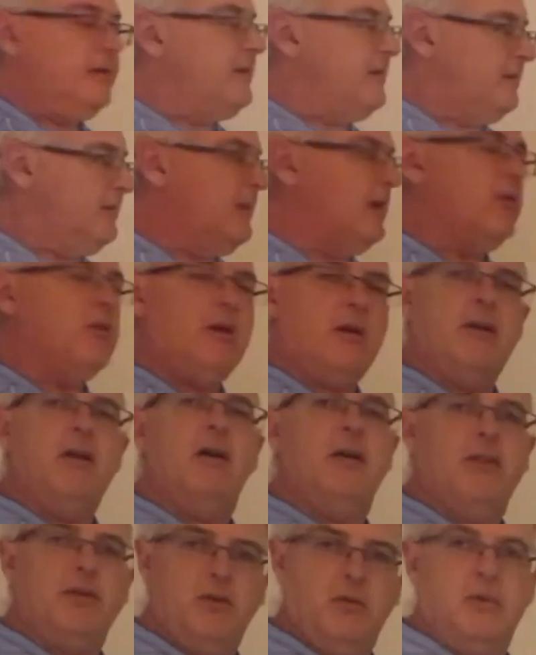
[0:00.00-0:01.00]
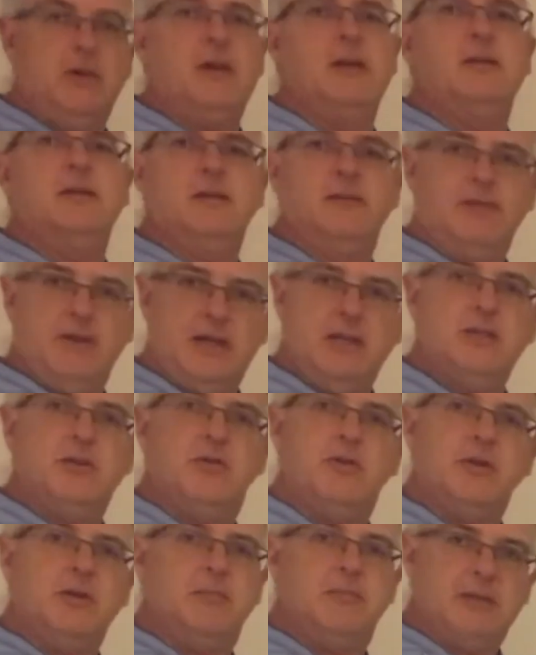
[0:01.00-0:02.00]
there are other ways of
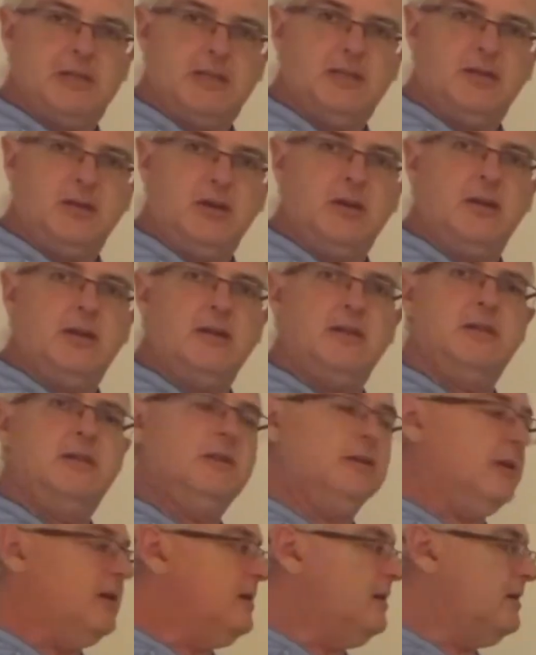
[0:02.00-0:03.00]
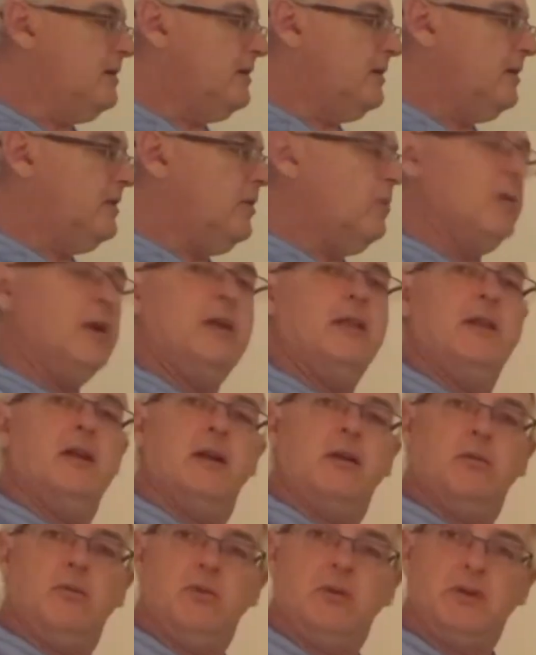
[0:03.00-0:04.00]
answering it besides the way that
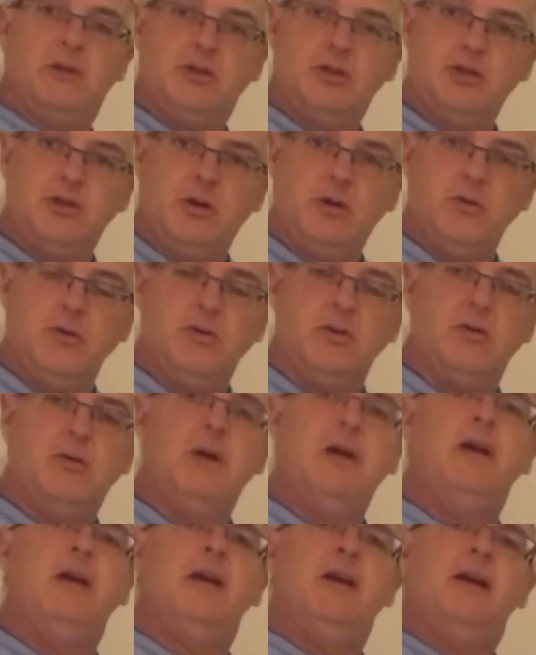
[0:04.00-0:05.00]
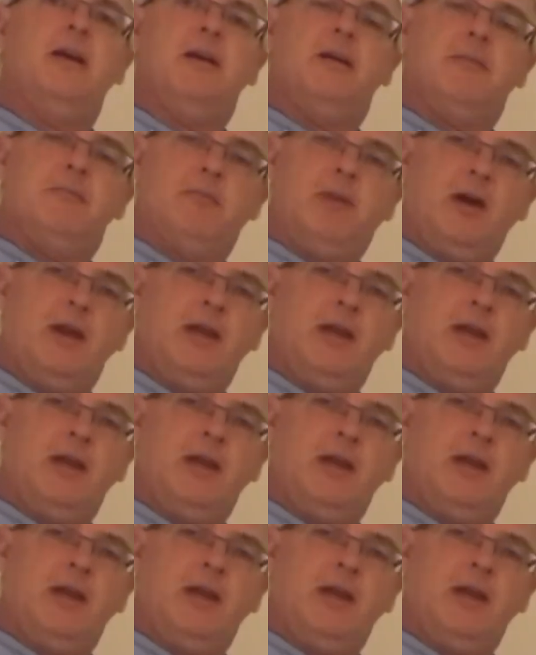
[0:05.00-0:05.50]
I'm going to show you. My